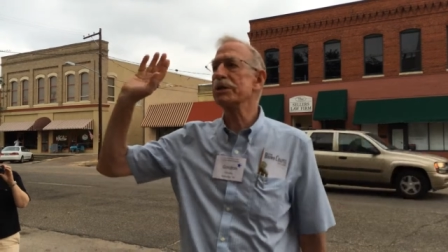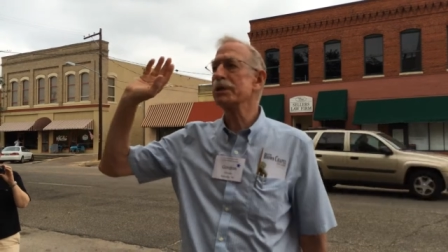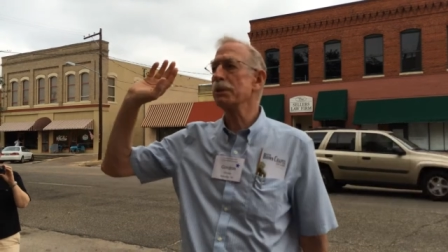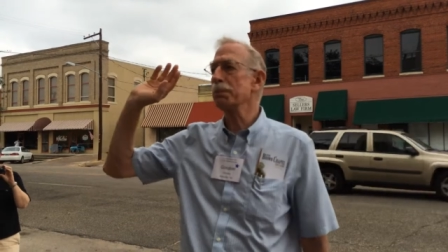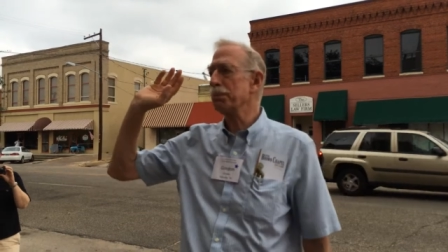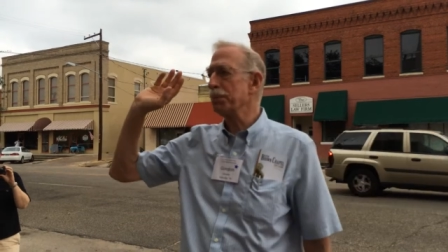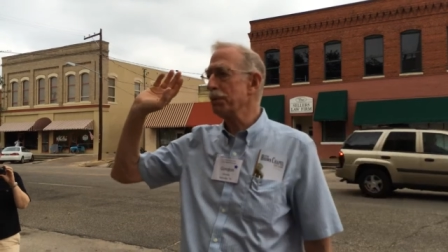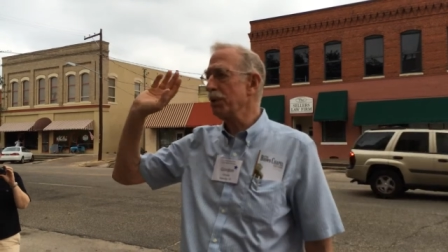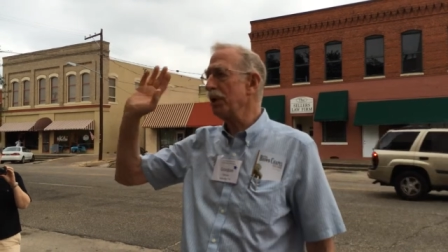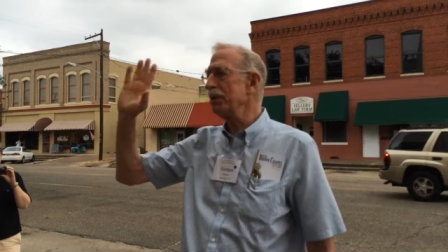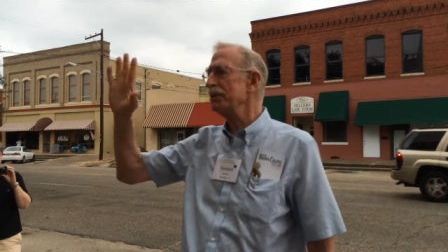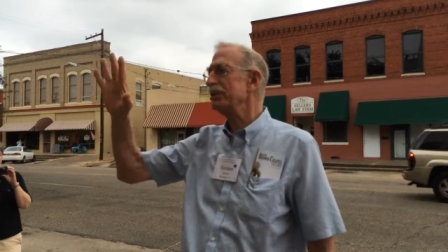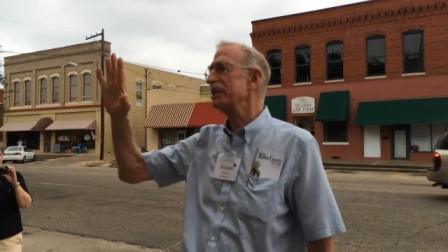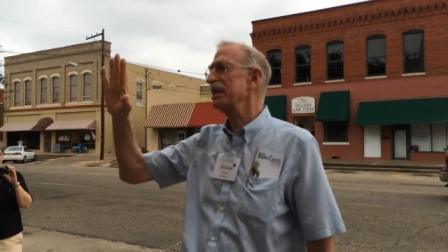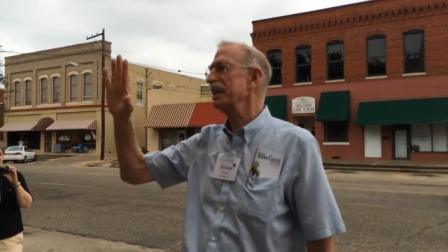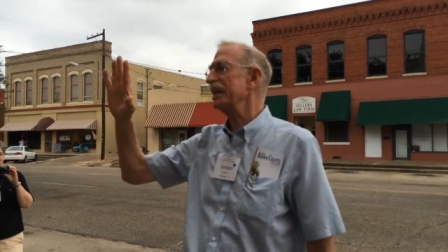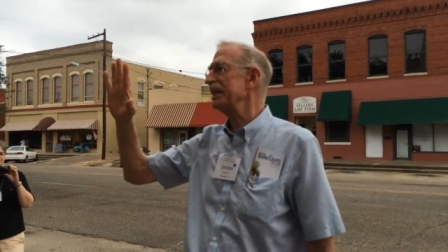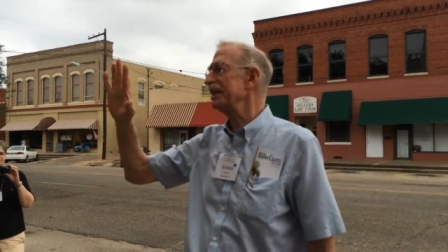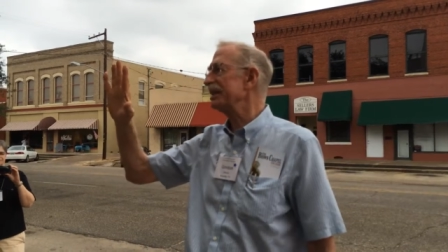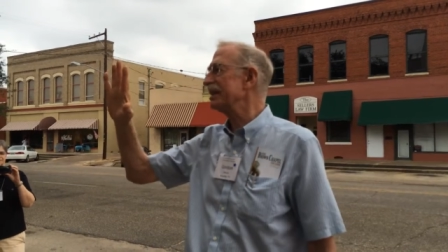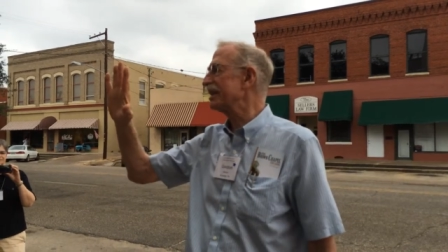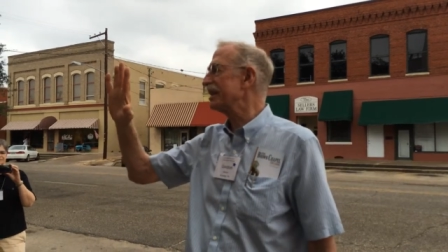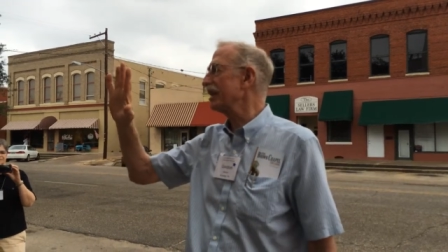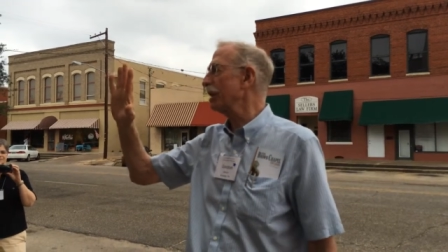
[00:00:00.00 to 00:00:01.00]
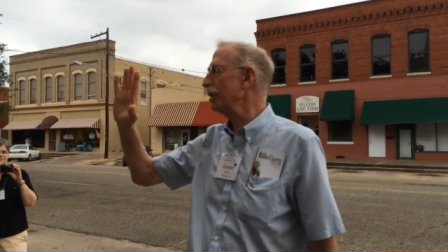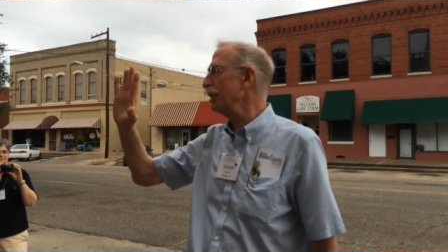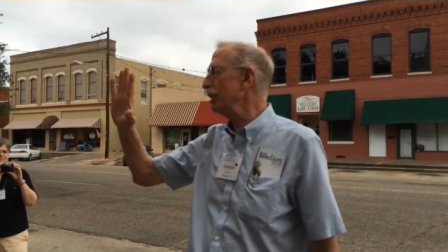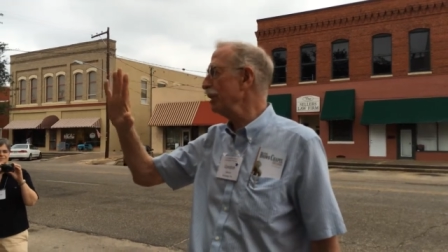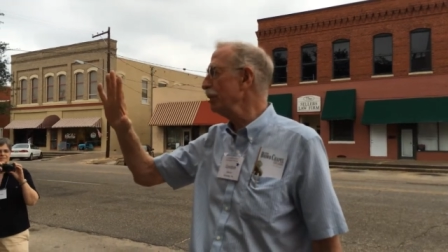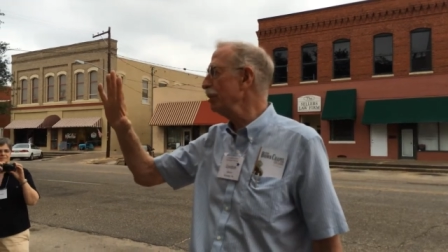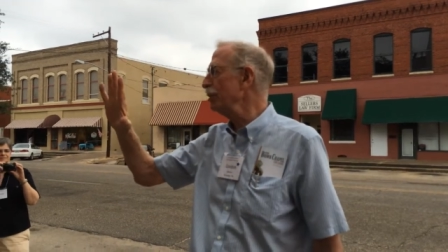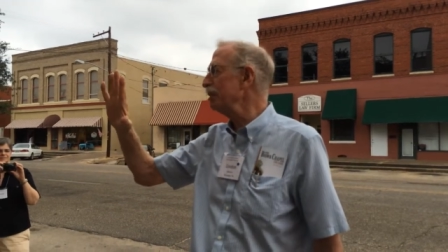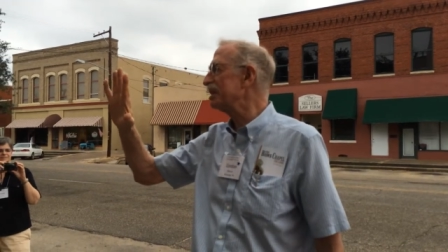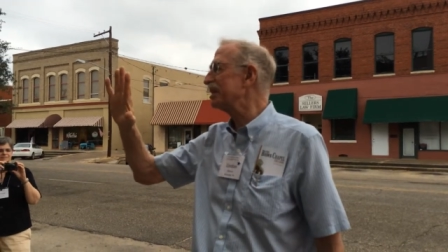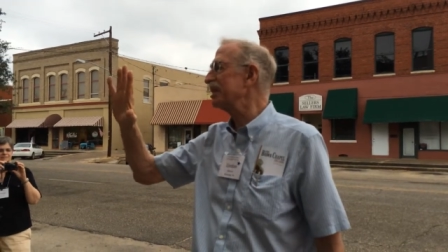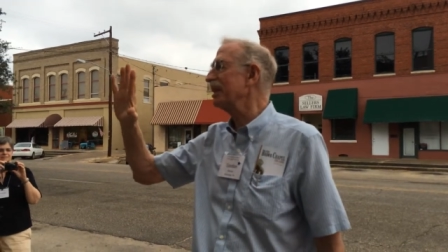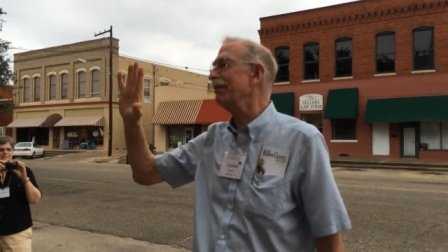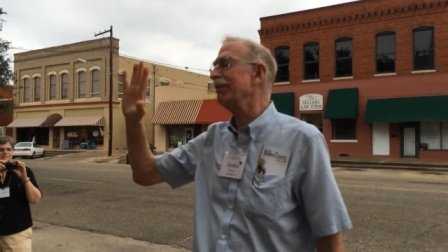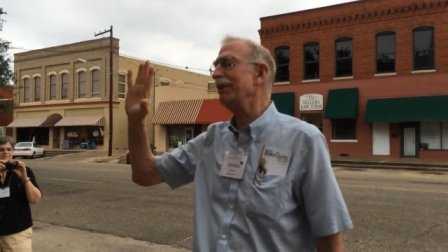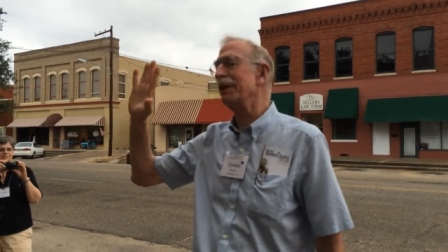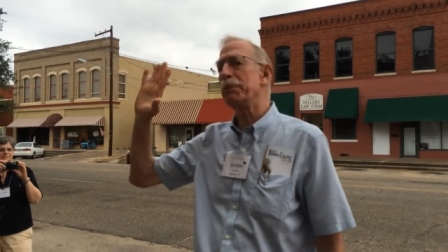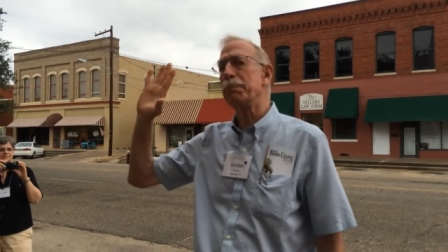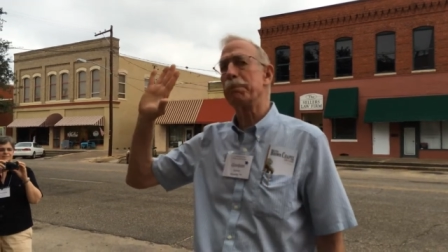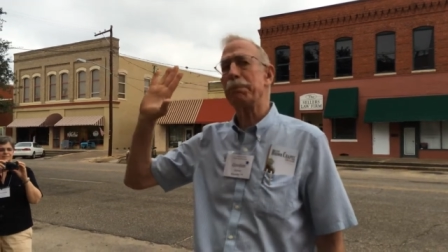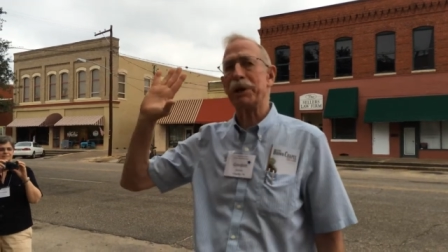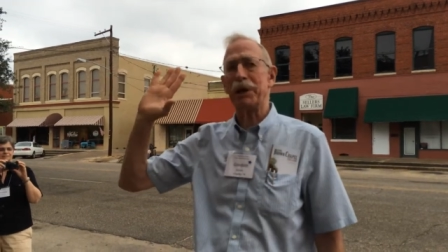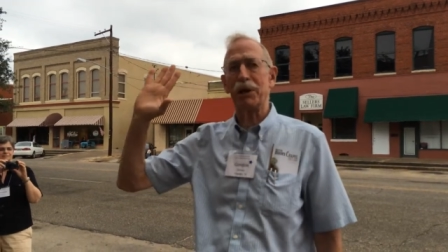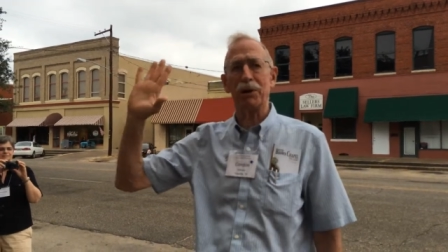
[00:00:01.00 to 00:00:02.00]
to protest their use of
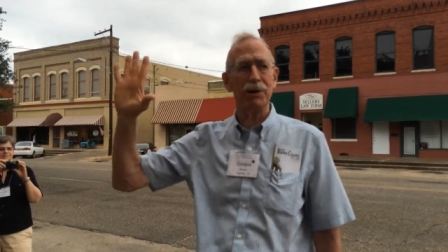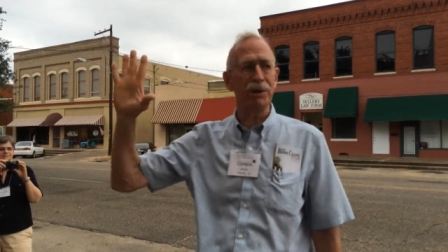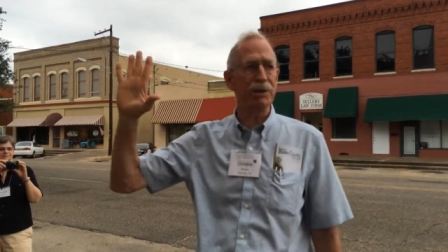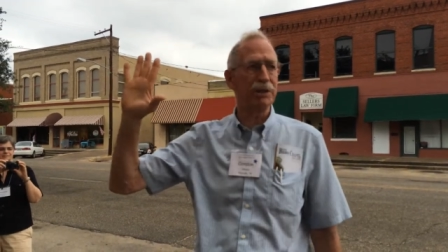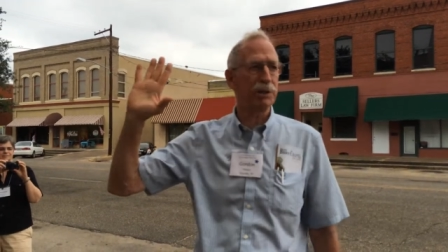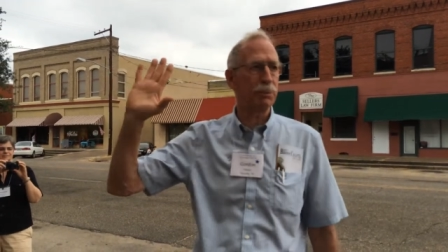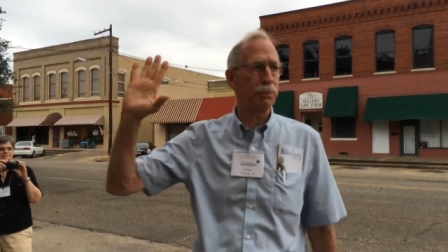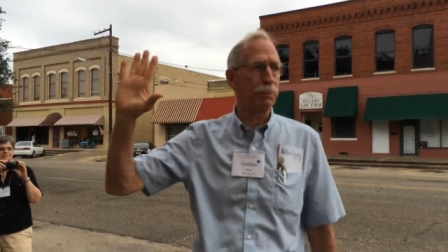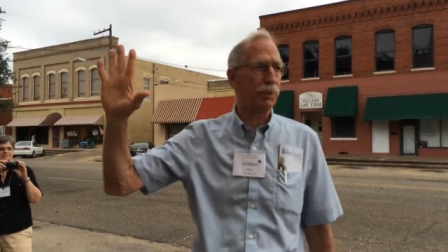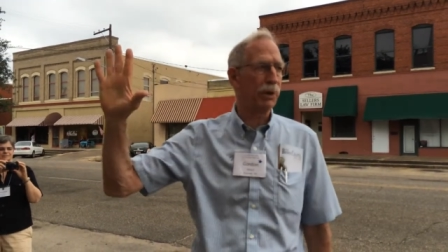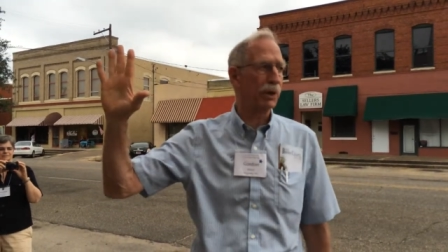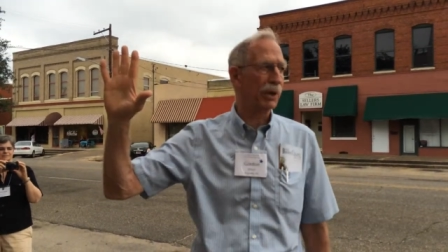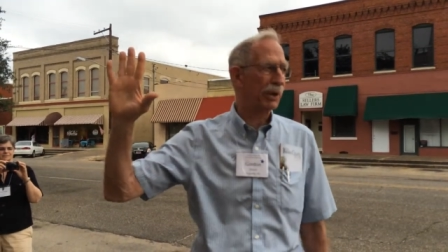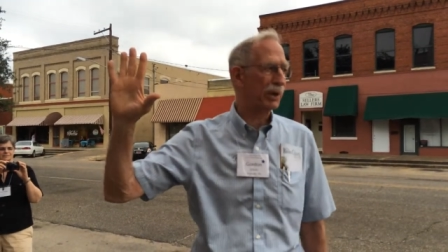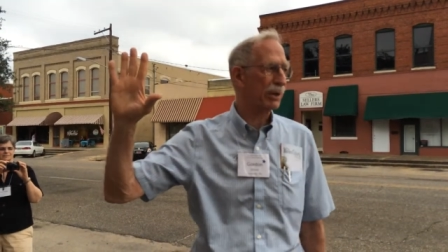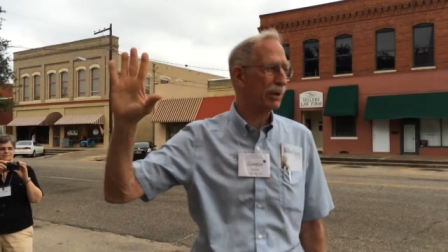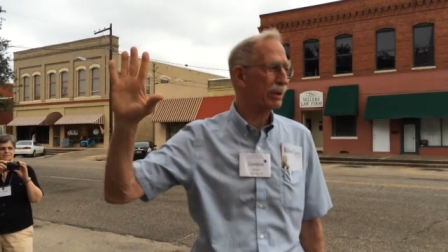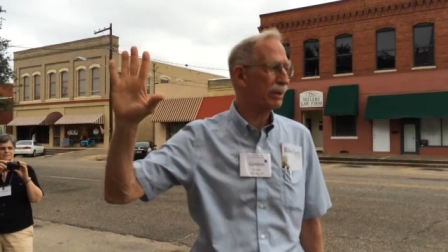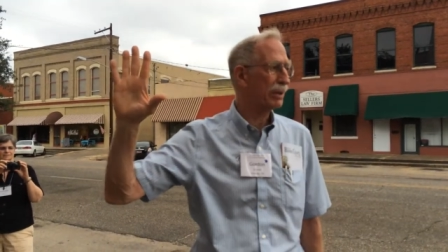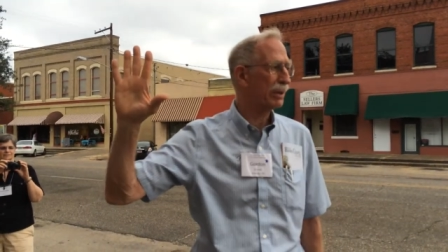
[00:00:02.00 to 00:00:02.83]
an appearance book.